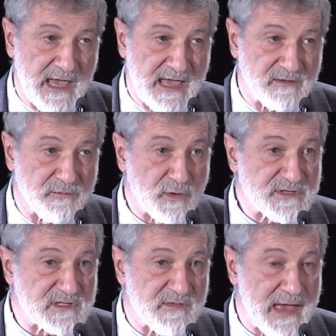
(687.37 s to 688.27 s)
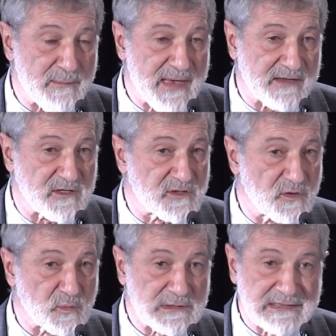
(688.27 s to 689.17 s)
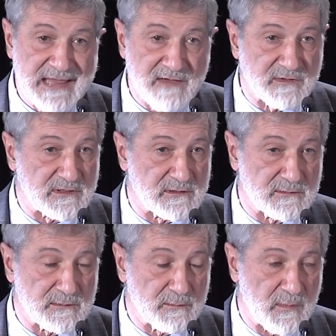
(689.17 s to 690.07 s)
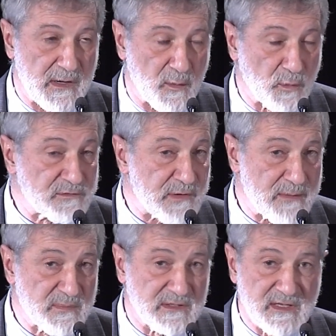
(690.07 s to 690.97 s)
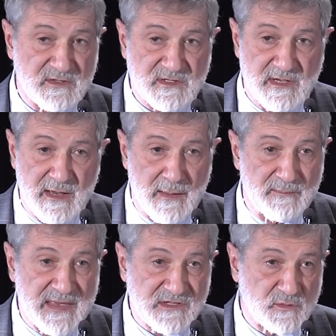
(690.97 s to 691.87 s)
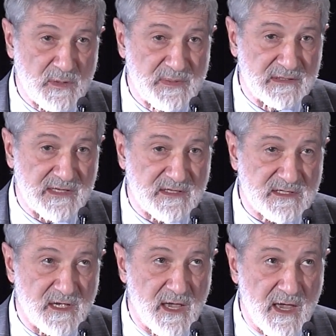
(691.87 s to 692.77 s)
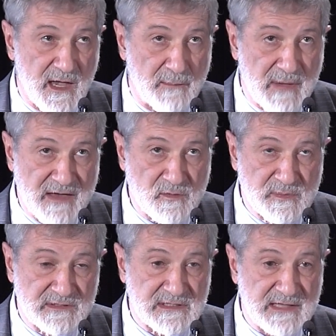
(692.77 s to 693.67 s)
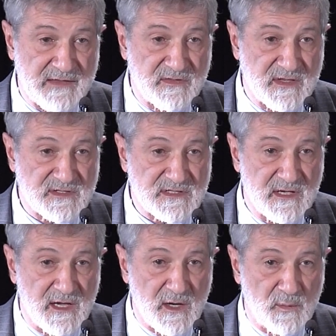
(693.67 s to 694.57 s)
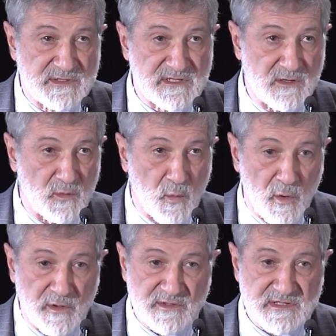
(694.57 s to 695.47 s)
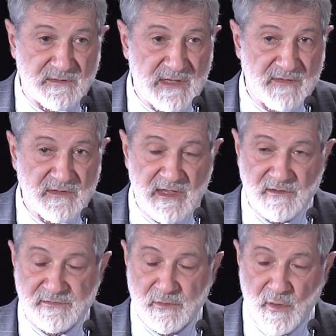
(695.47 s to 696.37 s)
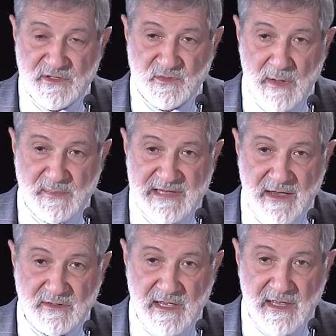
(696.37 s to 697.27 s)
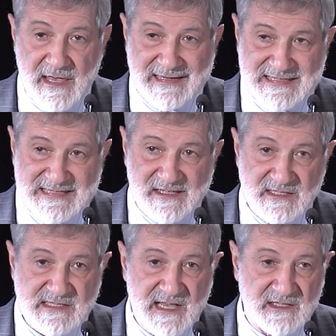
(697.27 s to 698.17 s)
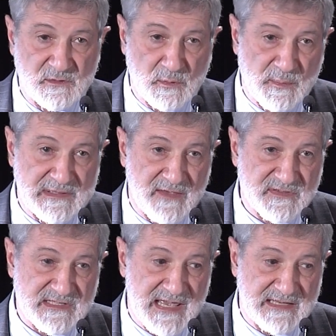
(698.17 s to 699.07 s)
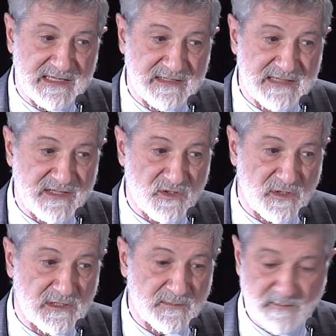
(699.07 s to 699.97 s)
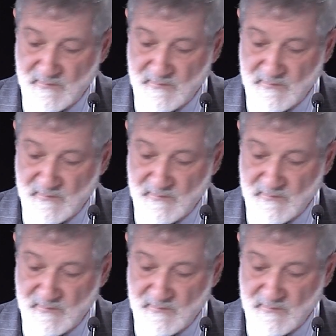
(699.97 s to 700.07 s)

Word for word: And forces of that magnitude will level uh, wood frame buildings, masonry buildings, a modern building like this would see the walls and, and, the, and the floors swept out, and a steel skeleton would be left standing, that's all.